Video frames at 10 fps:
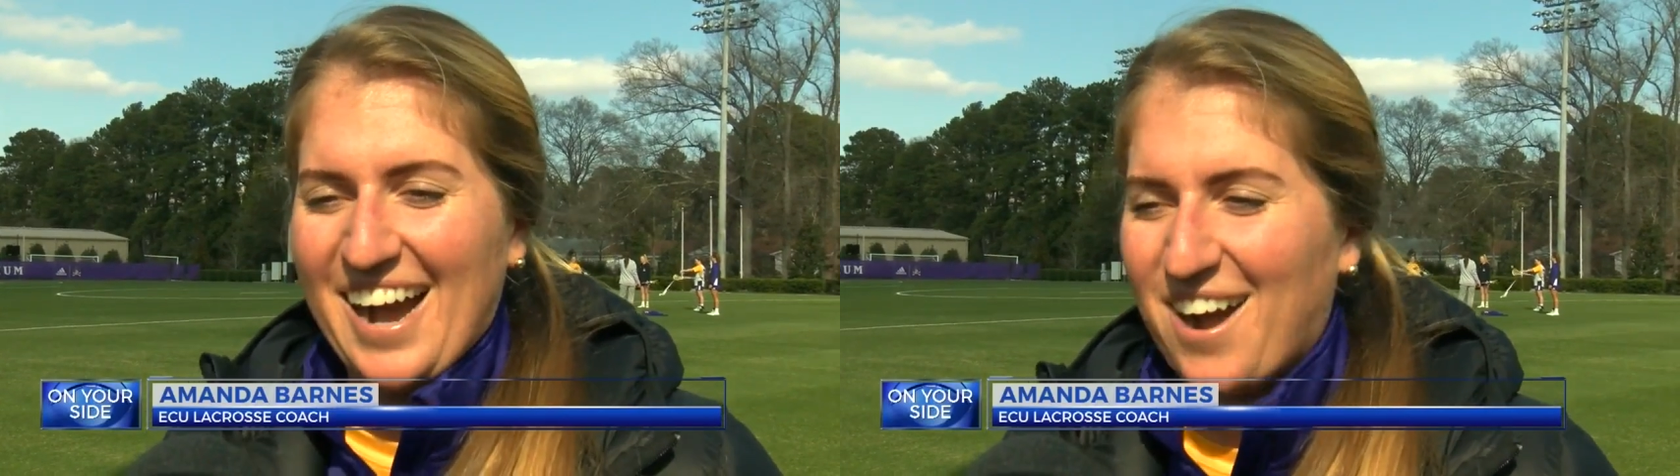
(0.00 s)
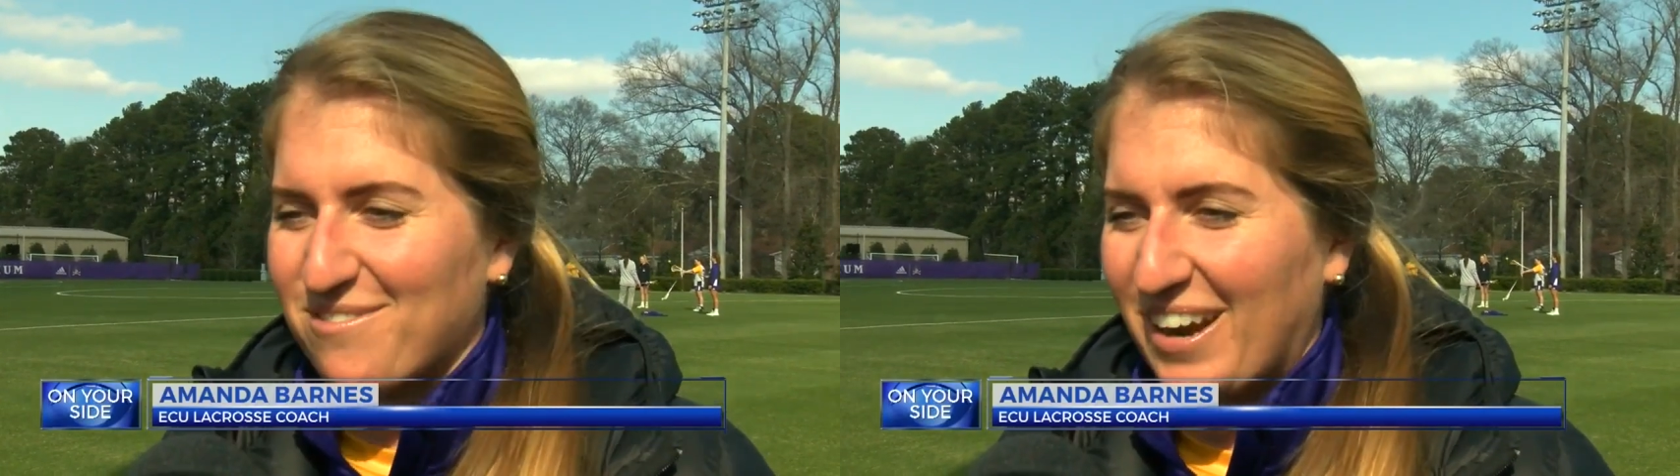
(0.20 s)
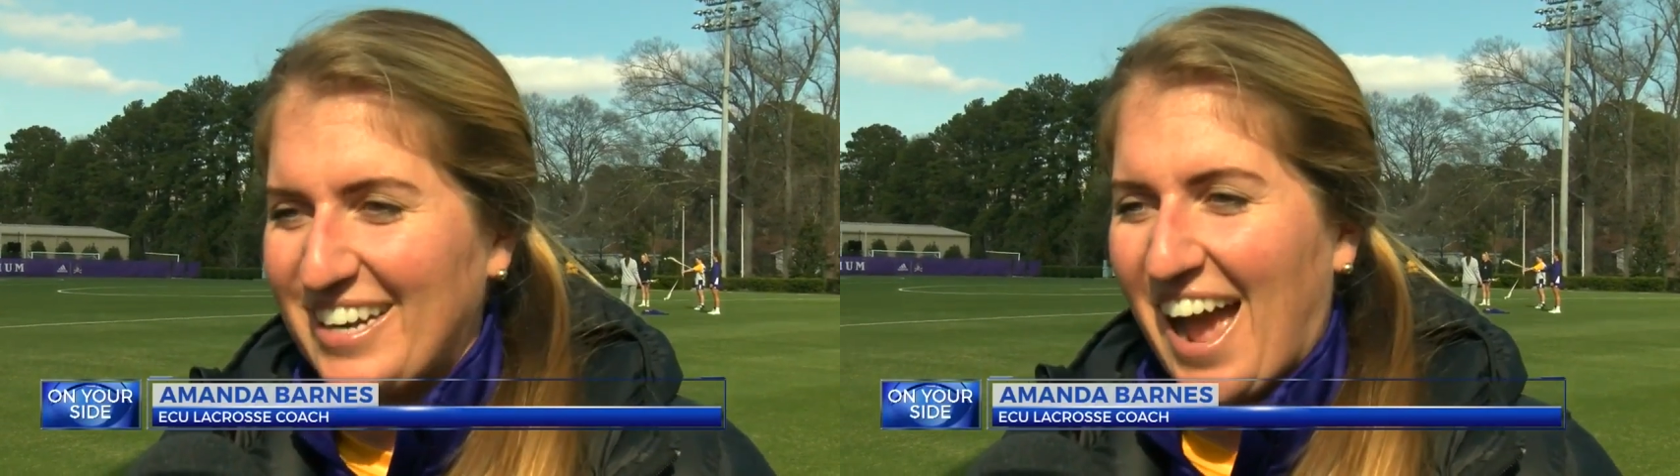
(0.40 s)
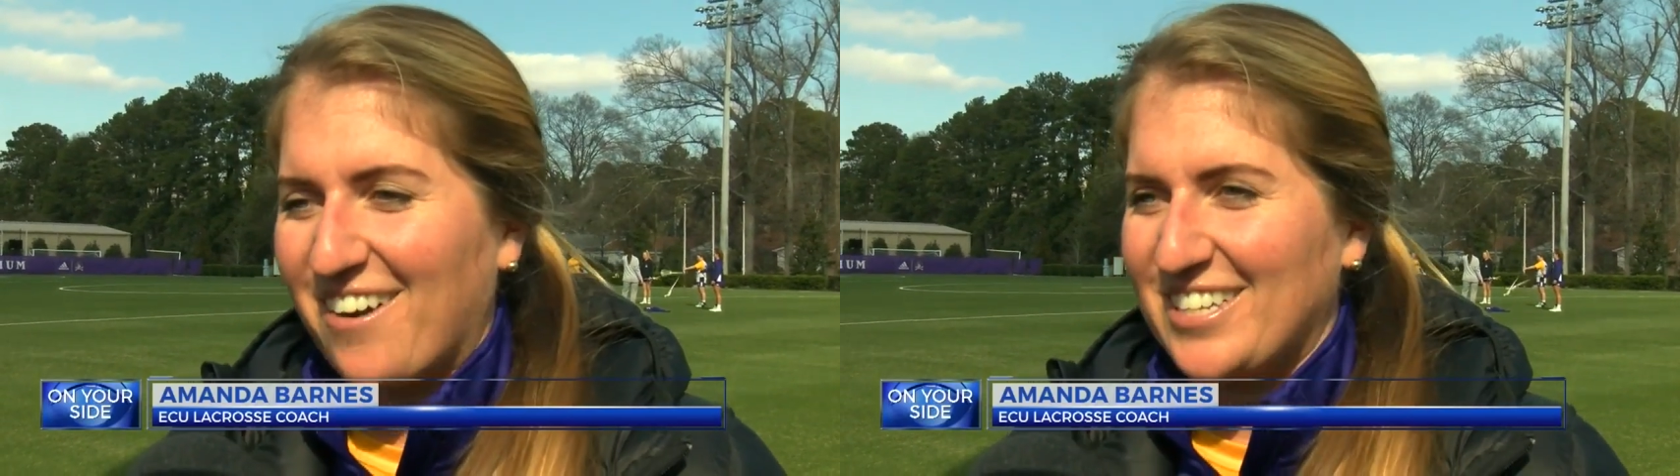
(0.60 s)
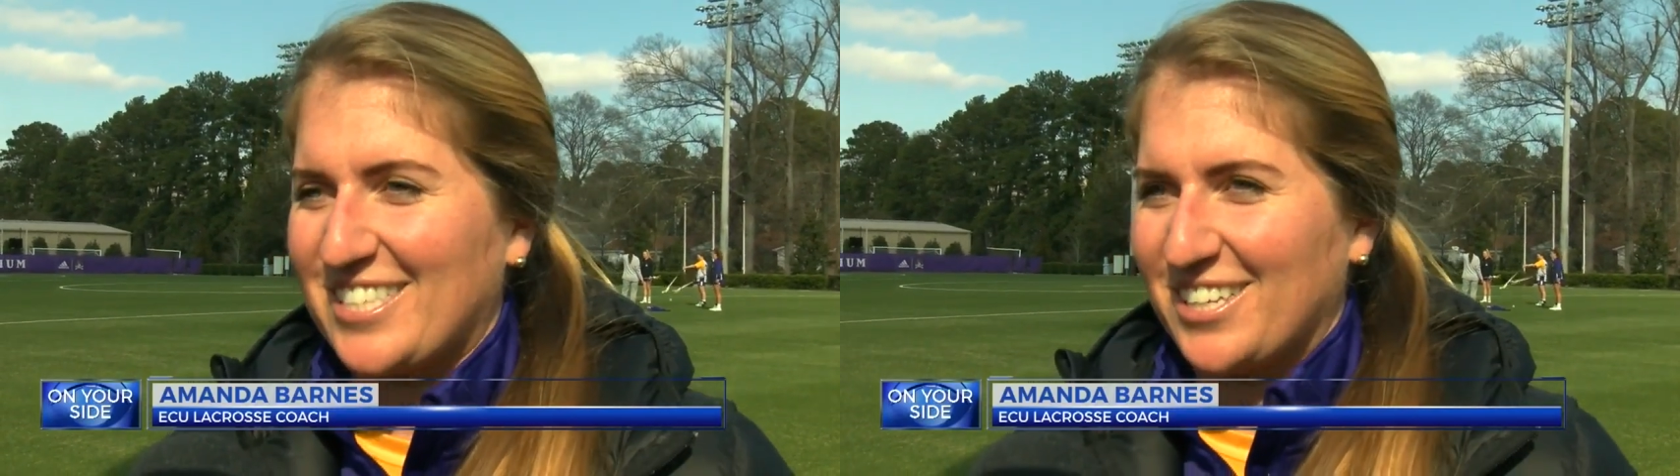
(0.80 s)
Uh, right
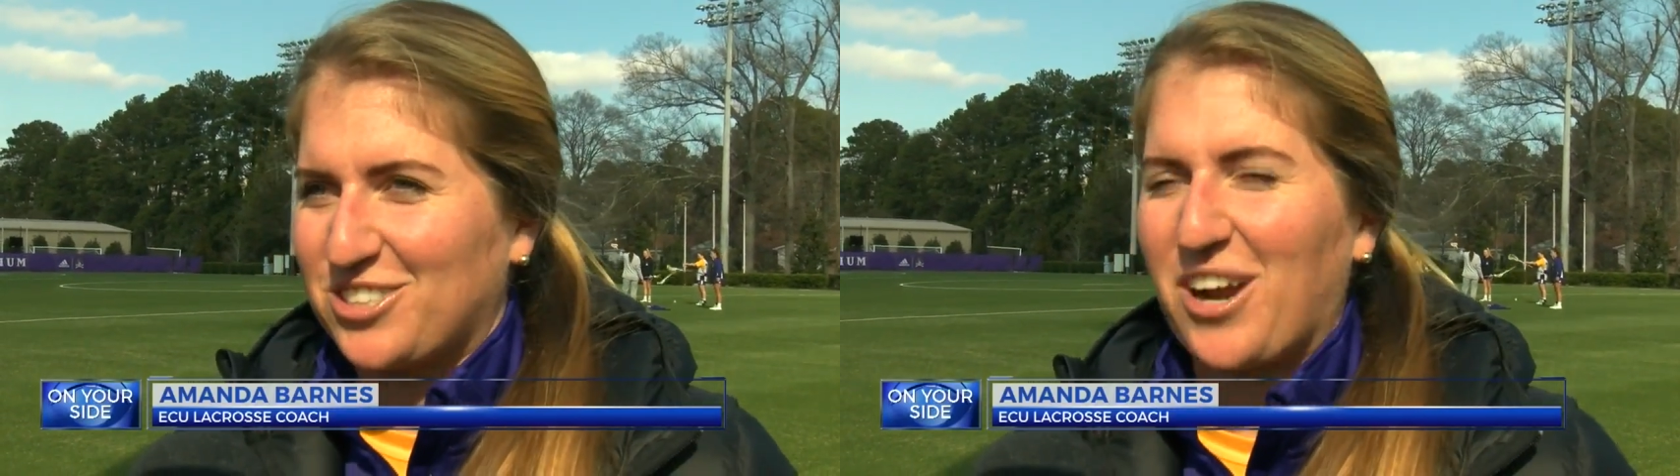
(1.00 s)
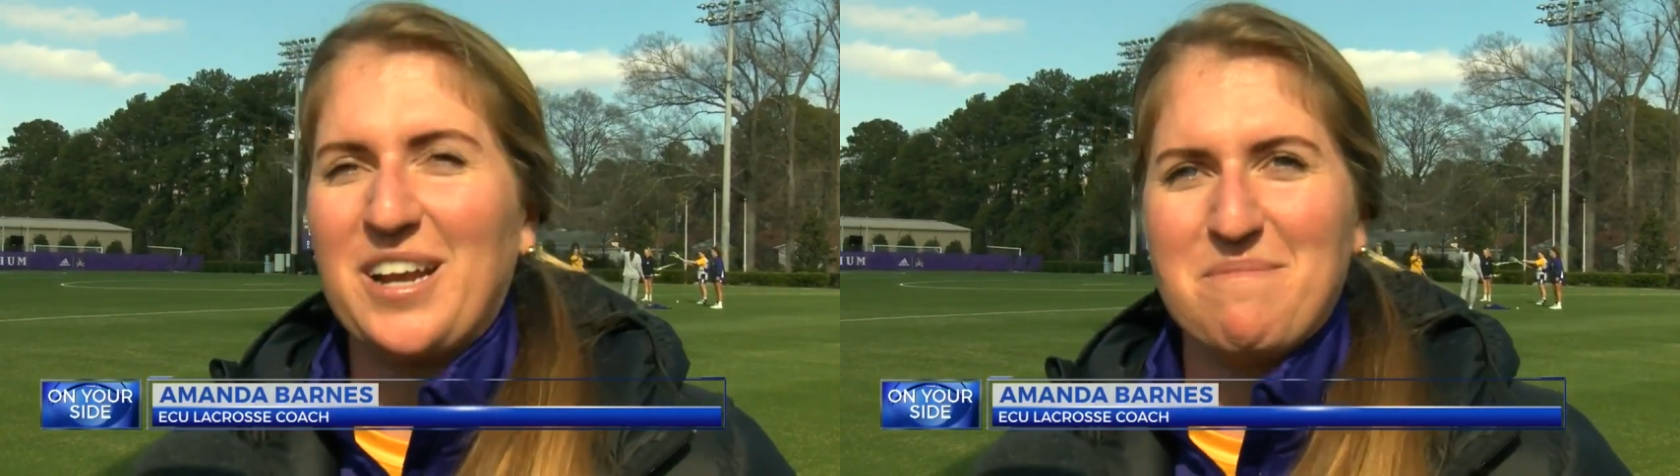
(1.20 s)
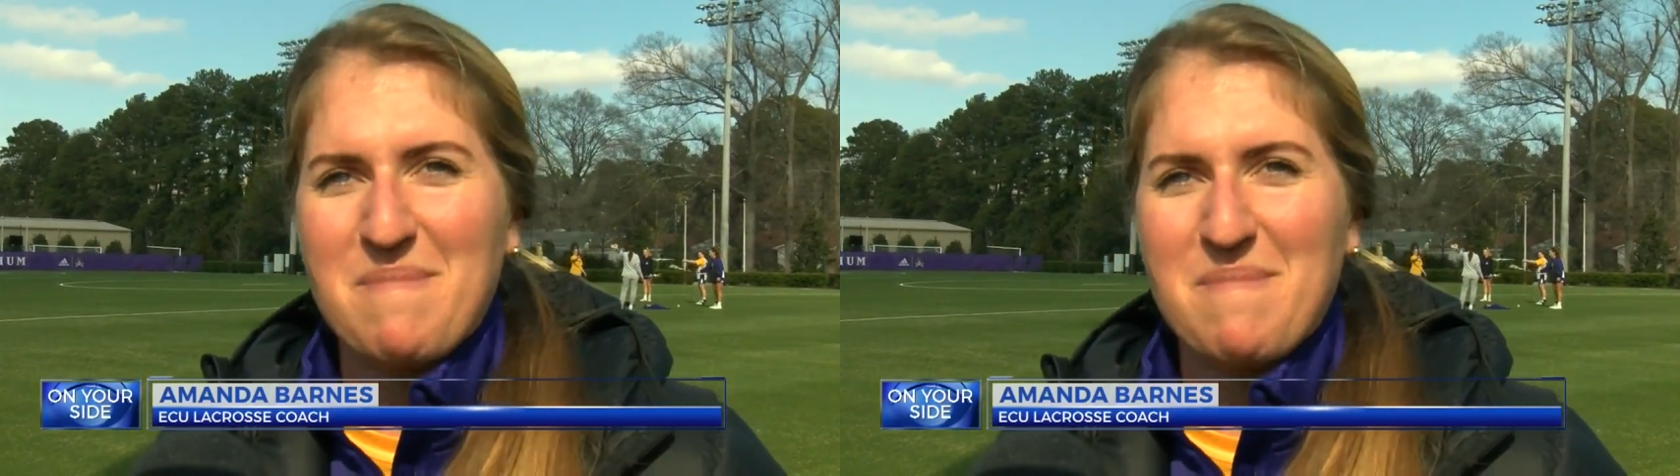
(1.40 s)
now, it's us trying to